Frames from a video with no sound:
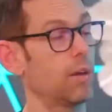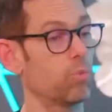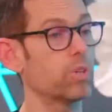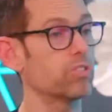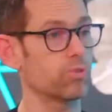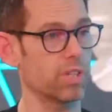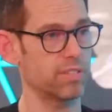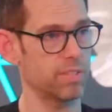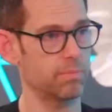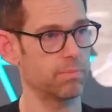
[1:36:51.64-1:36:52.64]
I wouldn't
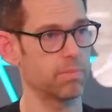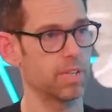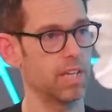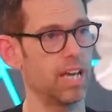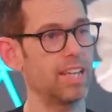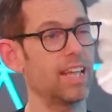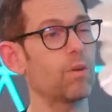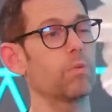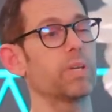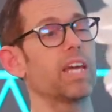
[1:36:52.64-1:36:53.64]
trust them. And
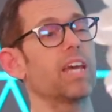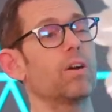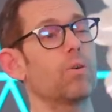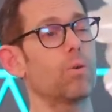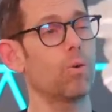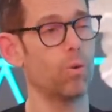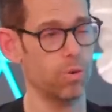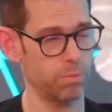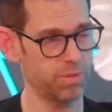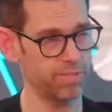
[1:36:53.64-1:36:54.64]
that would be a
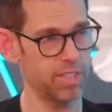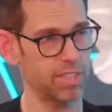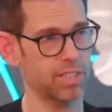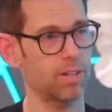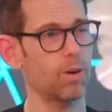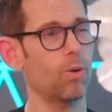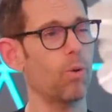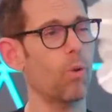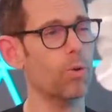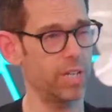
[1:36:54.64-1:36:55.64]
horrible feeling.
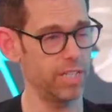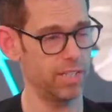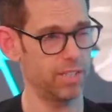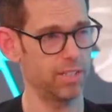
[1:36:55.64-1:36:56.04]
Horrid.